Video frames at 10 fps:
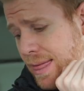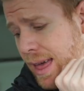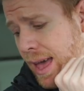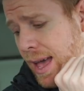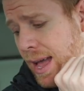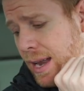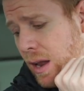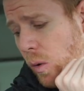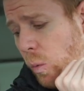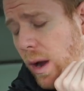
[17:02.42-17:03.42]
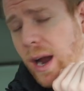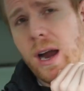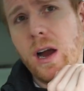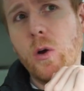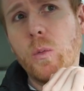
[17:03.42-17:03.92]
then
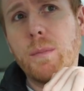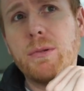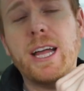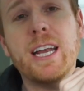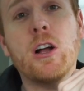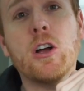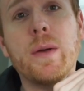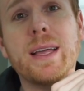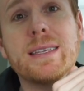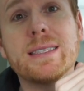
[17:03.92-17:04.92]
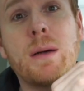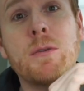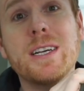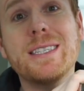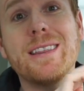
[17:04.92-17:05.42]
where we're planning on going in the
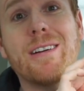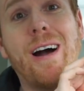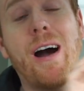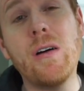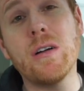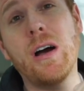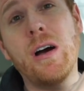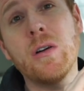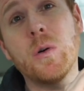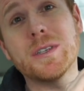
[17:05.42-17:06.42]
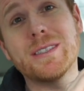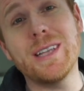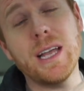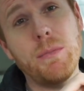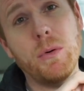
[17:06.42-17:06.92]
summer is either Hong Kong or
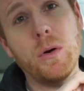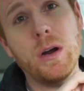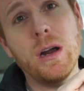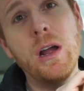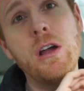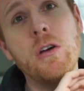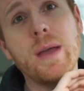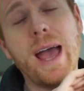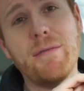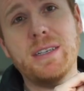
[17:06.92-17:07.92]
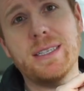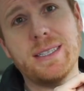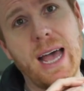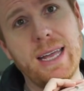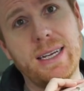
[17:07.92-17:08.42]
Singapore. We haven't
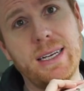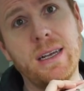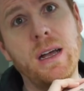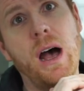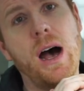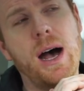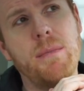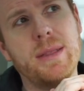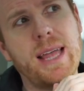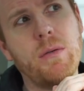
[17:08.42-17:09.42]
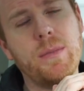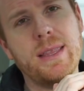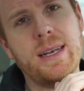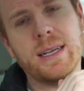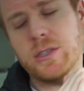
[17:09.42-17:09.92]
decided, um, but that will be
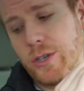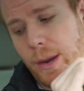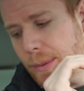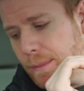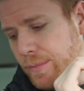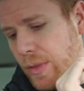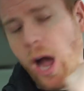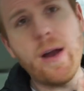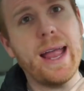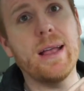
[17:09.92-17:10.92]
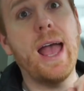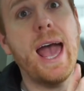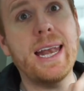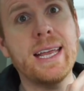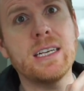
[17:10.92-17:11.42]
the next trip. All right,
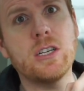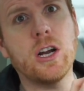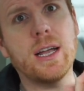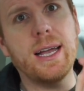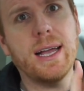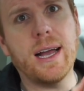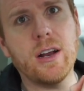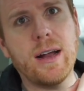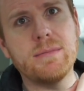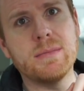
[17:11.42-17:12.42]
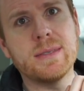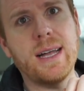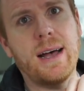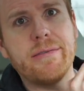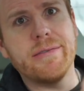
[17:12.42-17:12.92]
heading into Target, gotta grab some
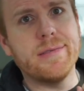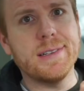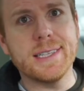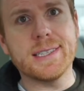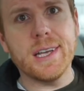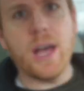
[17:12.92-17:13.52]
stuff. Let's get